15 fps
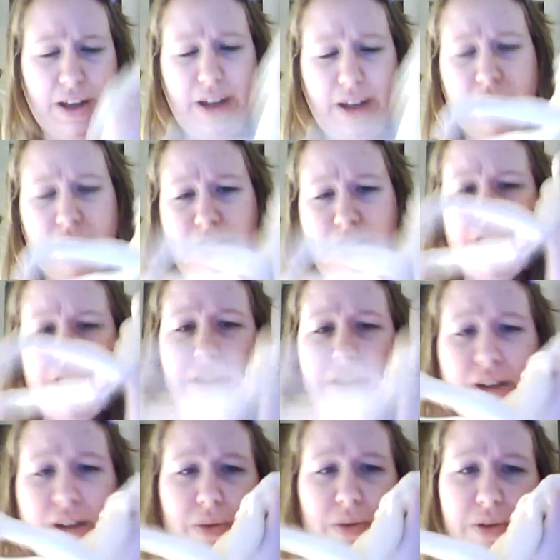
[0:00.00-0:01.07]
I decided
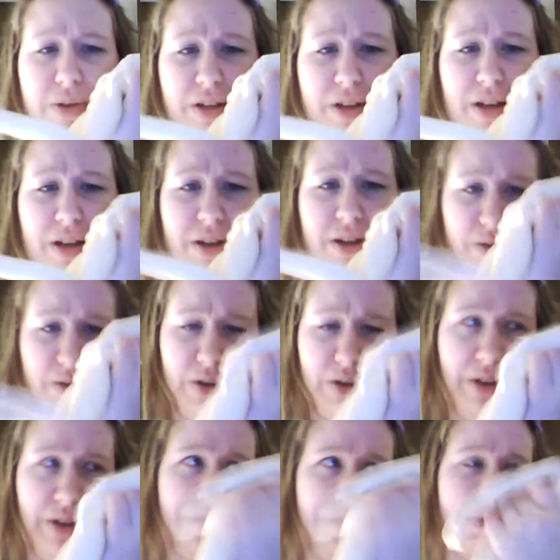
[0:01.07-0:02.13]
that I wanted to get a new
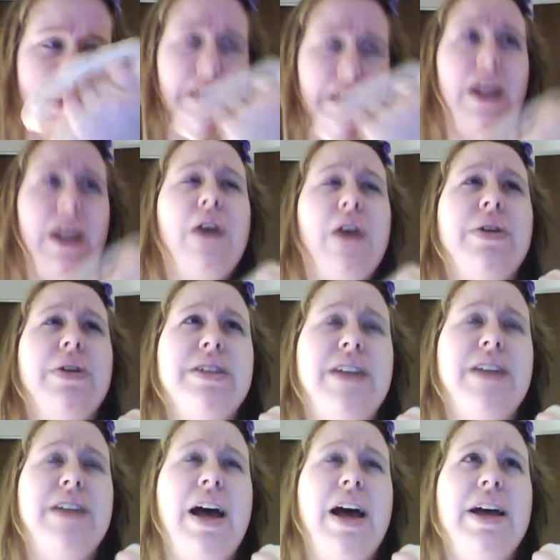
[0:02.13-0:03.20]
doll. And how I did
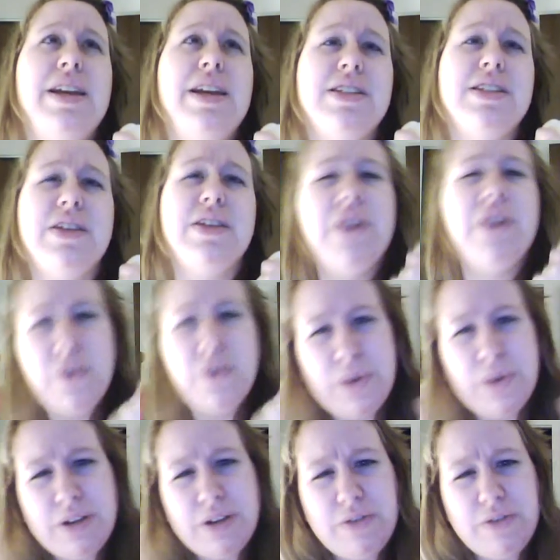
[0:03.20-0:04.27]
that is I found
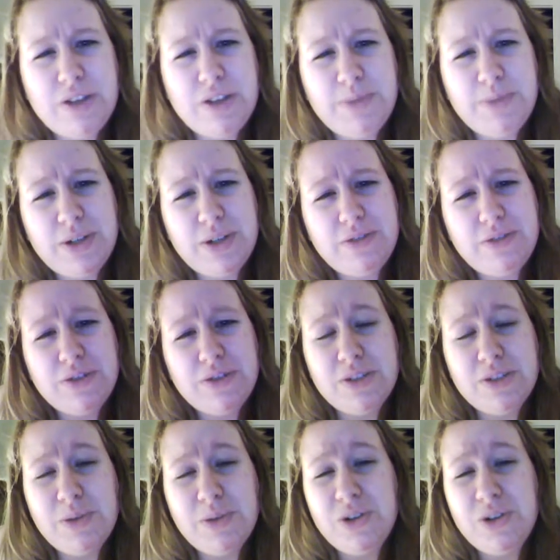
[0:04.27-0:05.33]
one on Facebook for
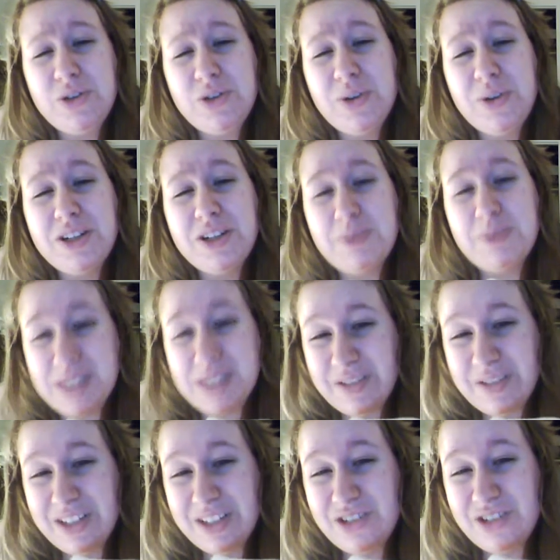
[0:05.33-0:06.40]
someone who just wanted to
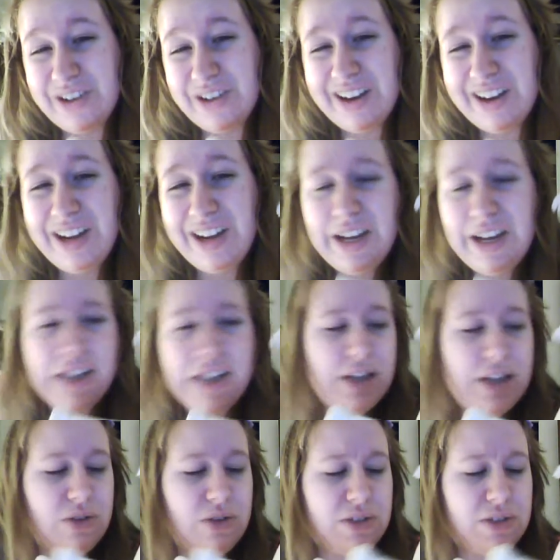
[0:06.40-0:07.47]
specifically trade
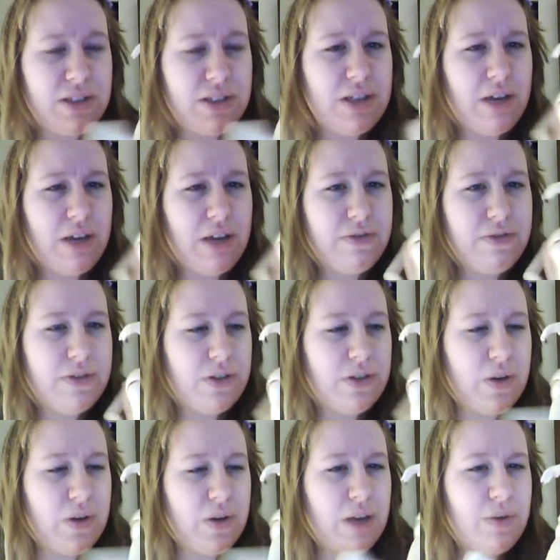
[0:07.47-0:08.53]
clothes and stuff.
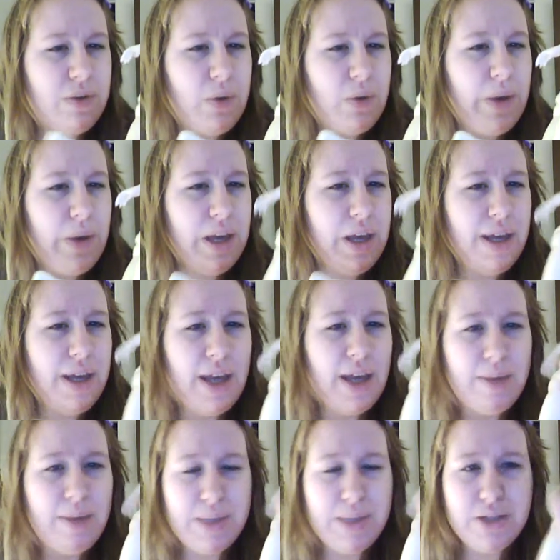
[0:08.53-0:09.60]
So I gave away
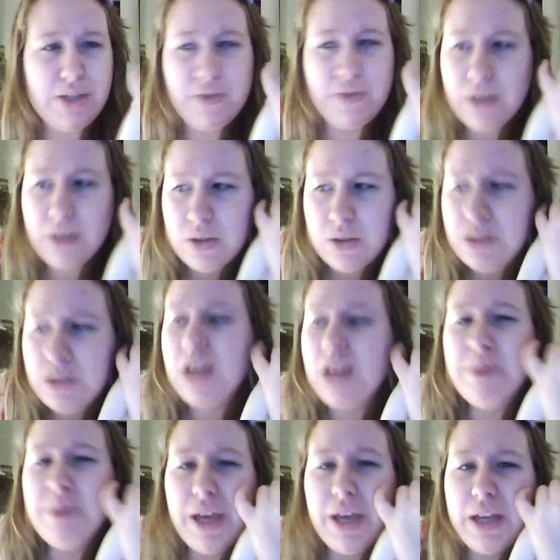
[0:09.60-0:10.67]
a bunch of clothes that I
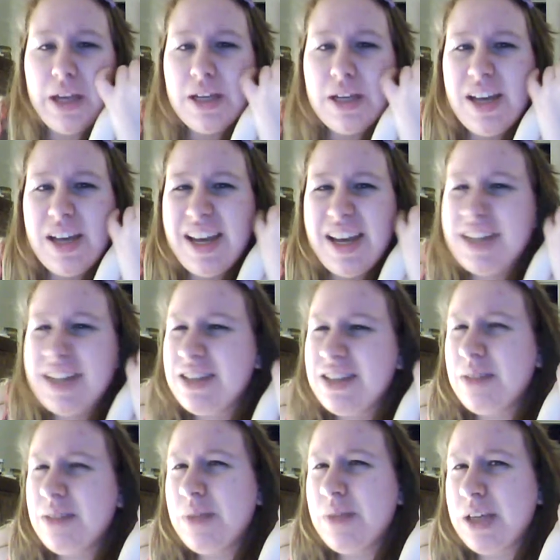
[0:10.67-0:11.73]
made, and
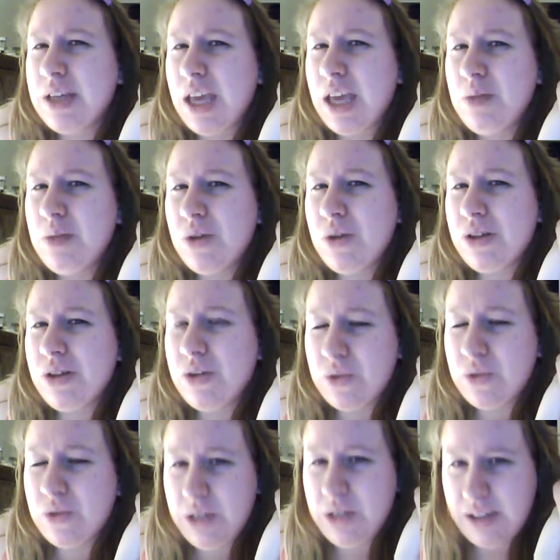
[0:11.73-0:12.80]
some that came with
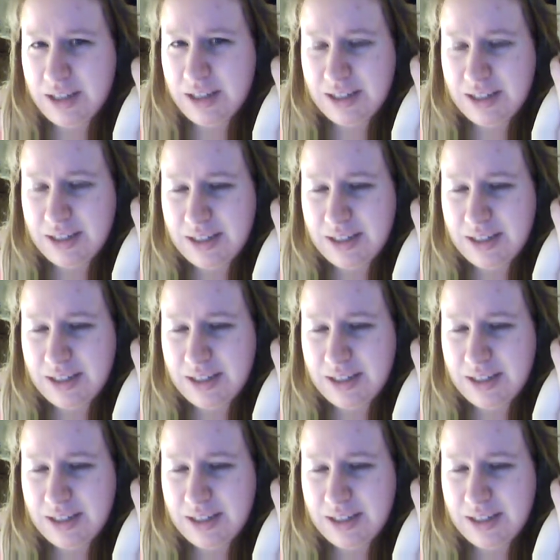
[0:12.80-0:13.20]
D.O.D that